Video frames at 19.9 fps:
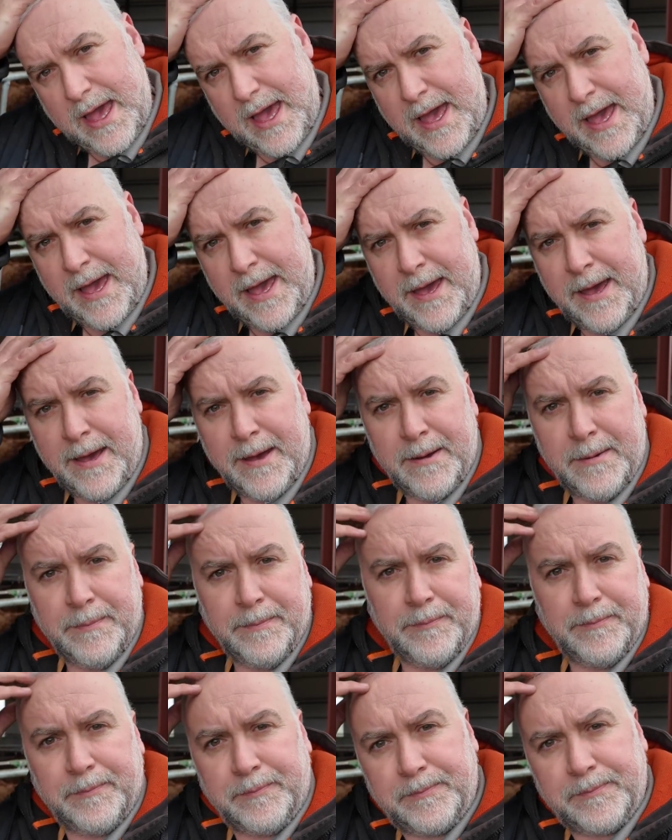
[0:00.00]

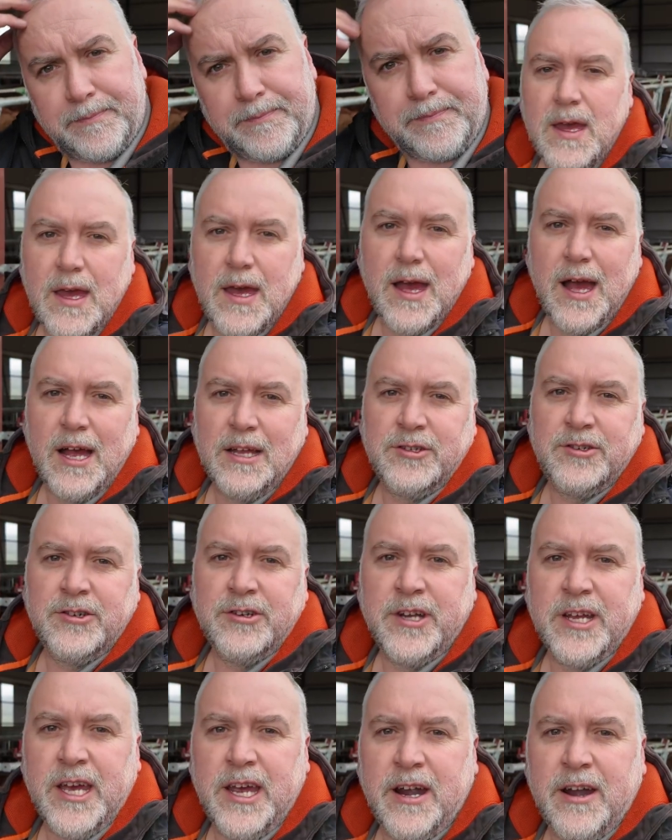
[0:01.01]
And
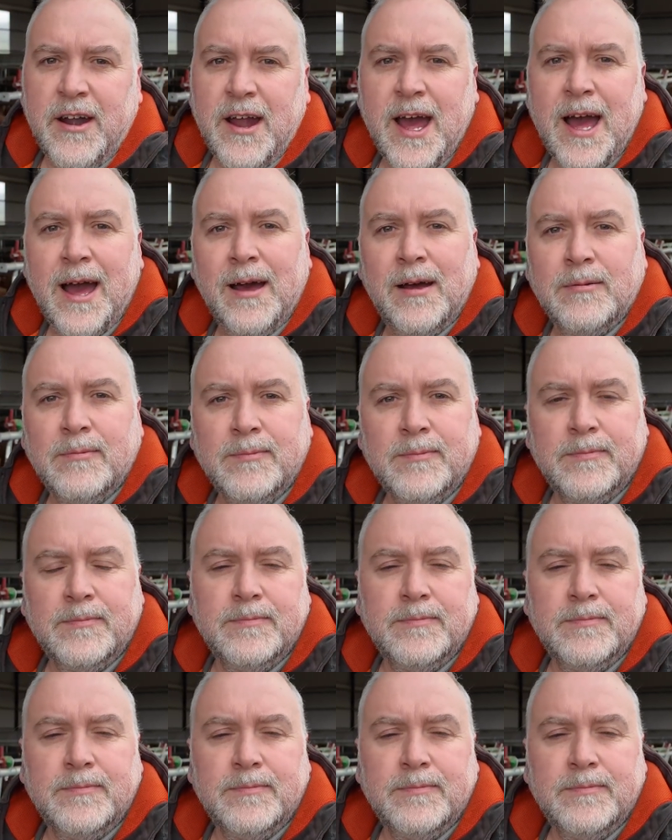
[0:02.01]
sure there,